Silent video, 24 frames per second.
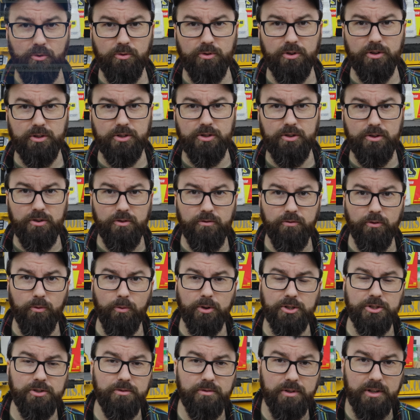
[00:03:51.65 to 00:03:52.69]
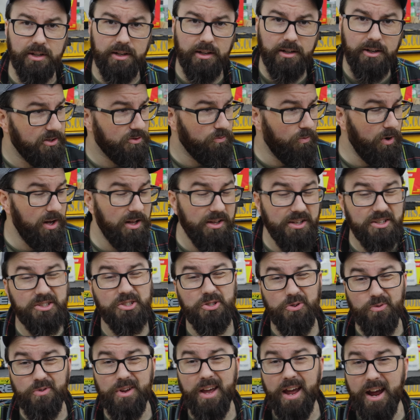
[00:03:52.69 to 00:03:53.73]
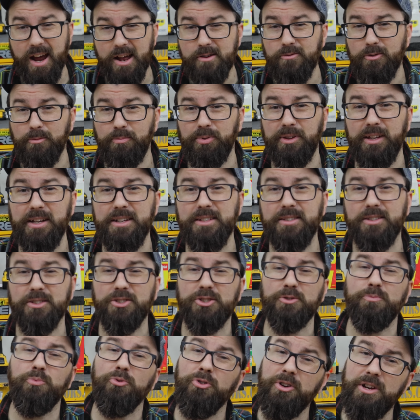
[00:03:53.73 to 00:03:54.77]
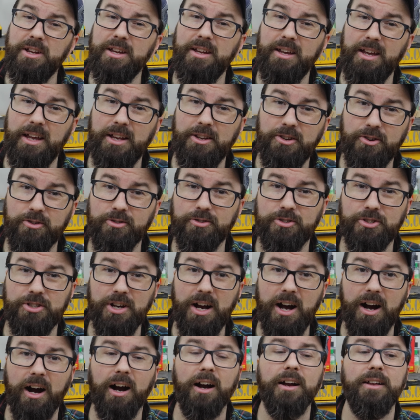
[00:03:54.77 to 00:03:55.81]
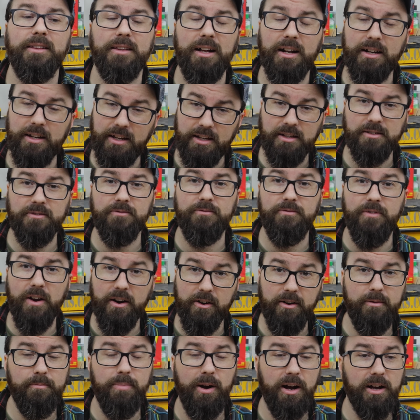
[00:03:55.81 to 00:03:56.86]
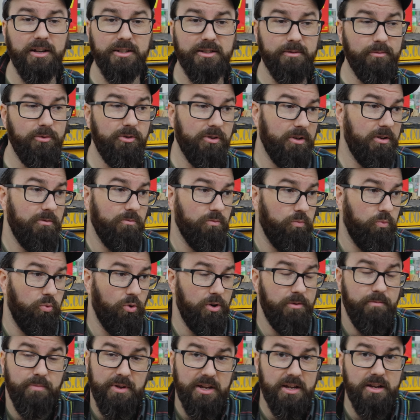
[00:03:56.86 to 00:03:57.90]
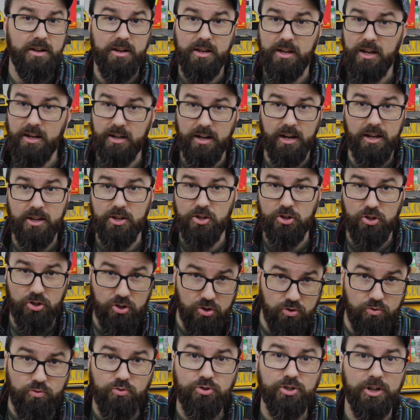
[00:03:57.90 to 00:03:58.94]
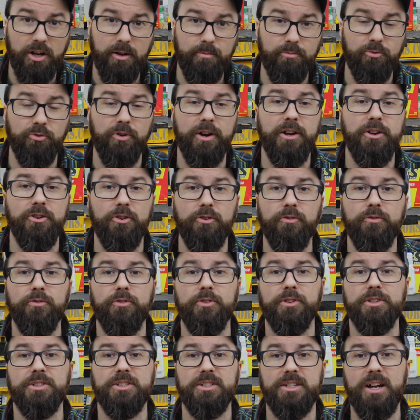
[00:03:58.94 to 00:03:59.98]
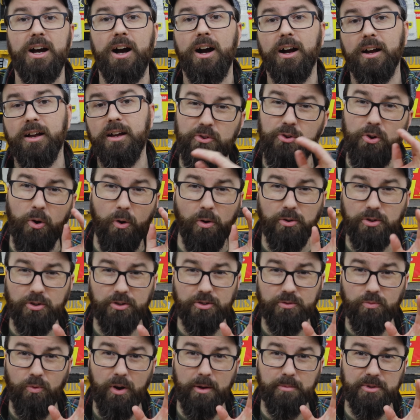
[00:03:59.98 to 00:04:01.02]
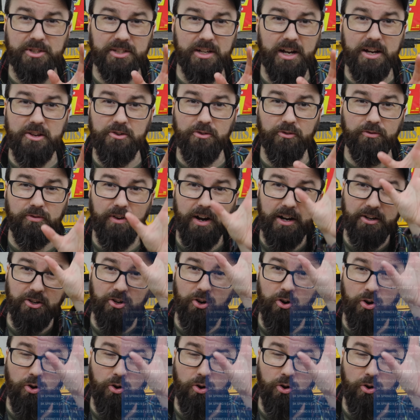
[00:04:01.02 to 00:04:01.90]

ordered to you for what you need. As well as you can replace the spring in your shock. That is very possible and would be, again, a huge upgrade over the stock. If you go on their website, you'll find a